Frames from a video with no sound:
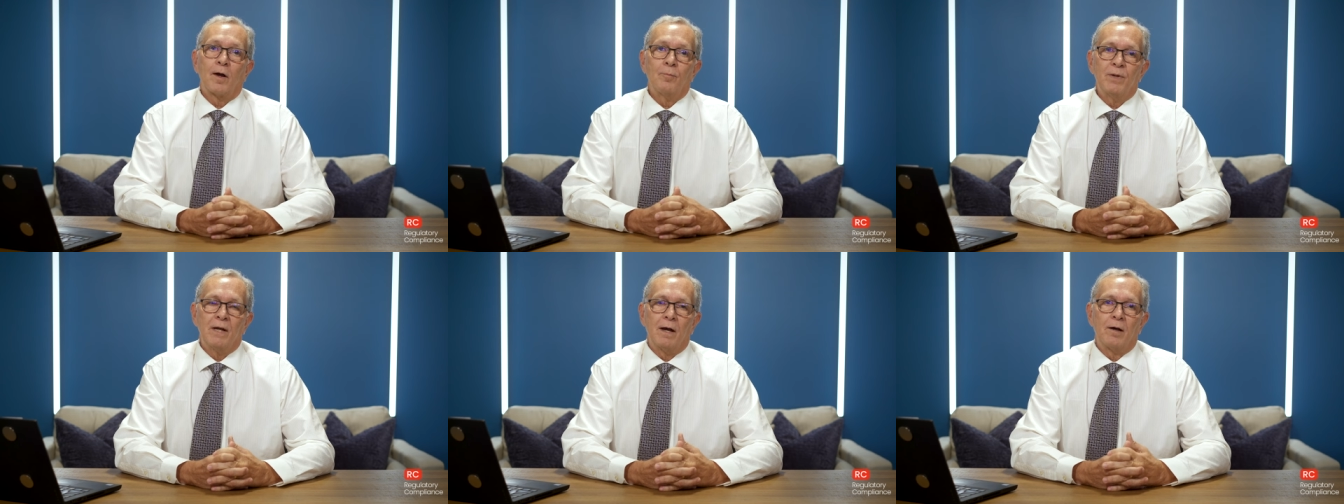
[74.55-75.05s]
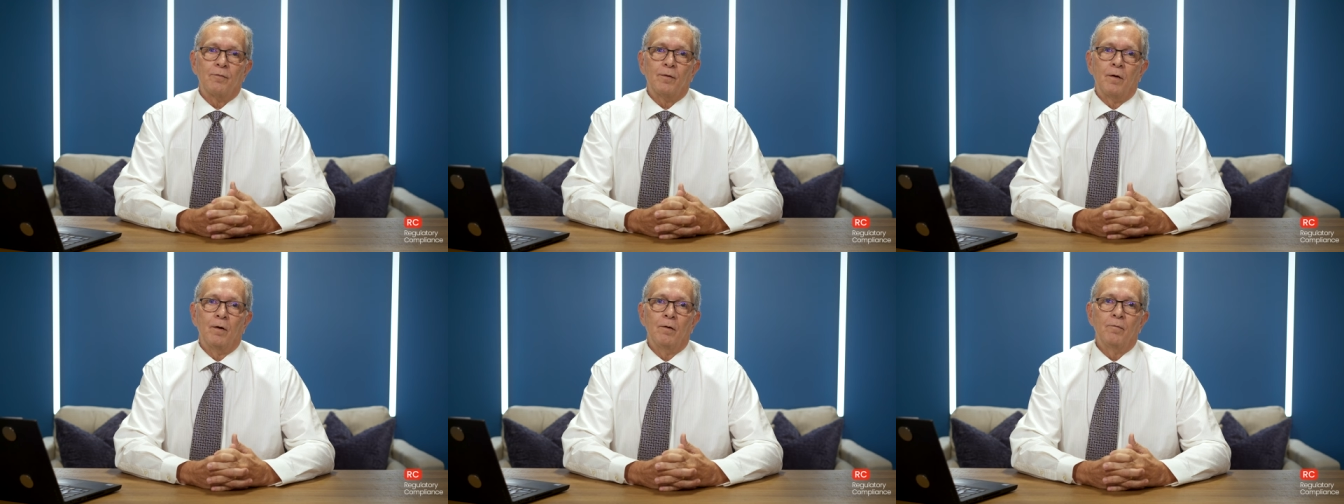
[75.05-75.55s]
on behalf
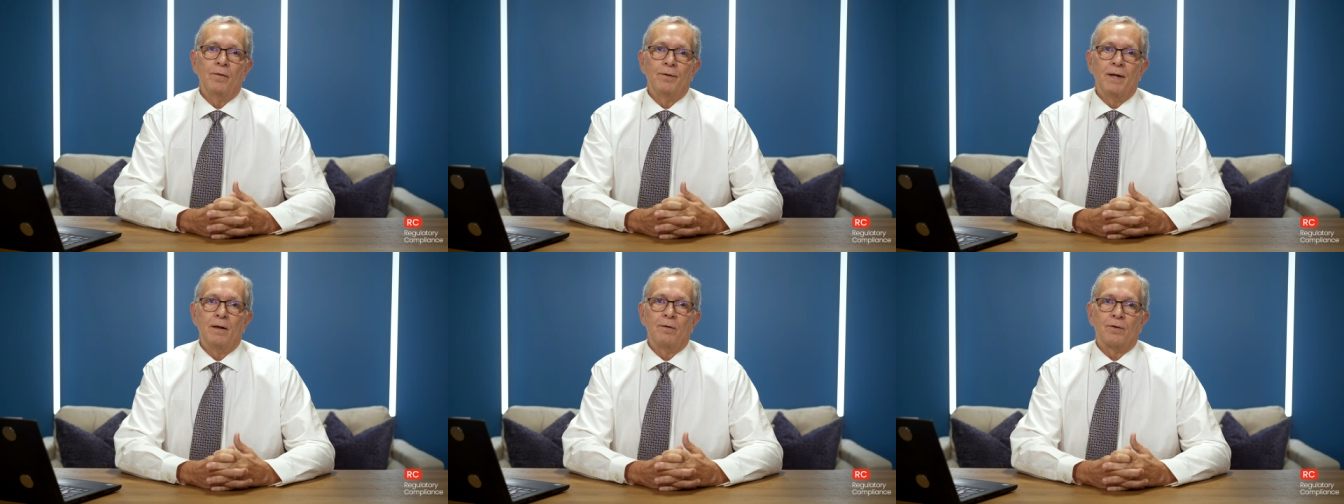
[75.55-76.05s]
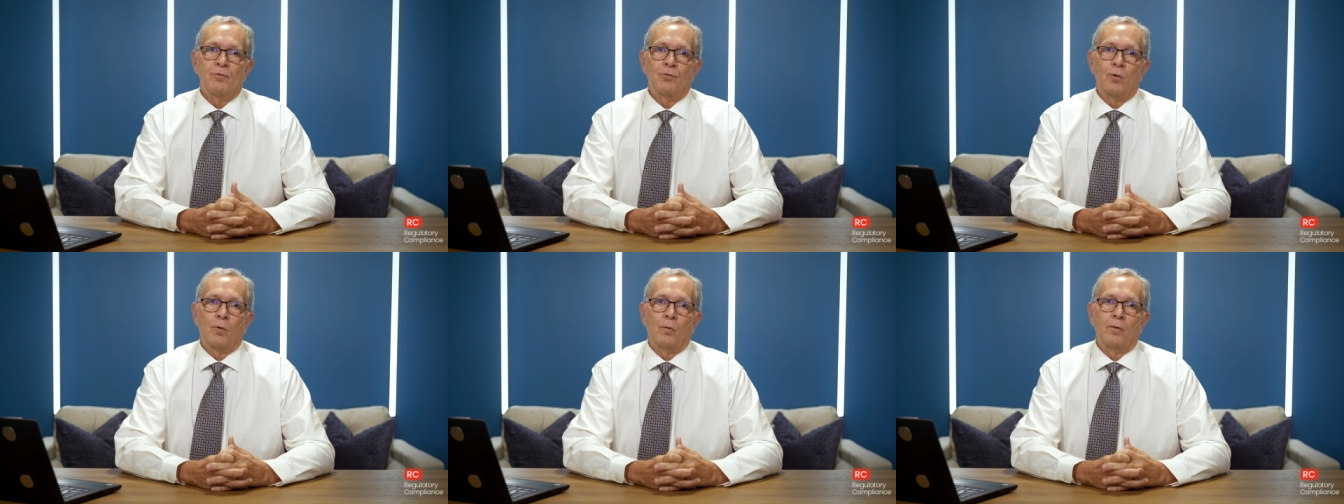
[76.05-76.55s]
of the data
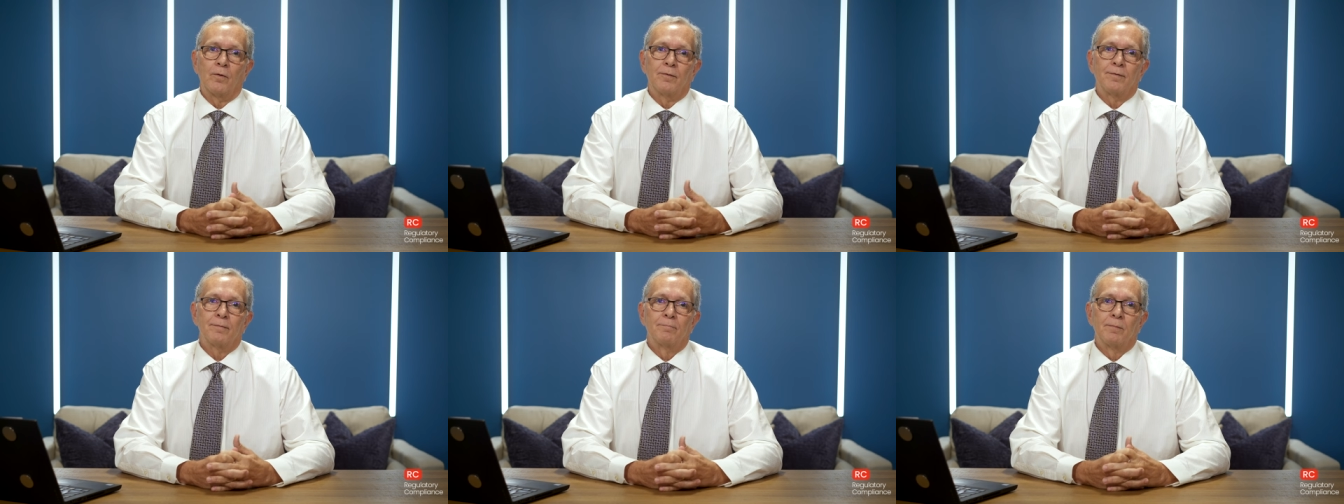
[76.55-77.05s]
controllers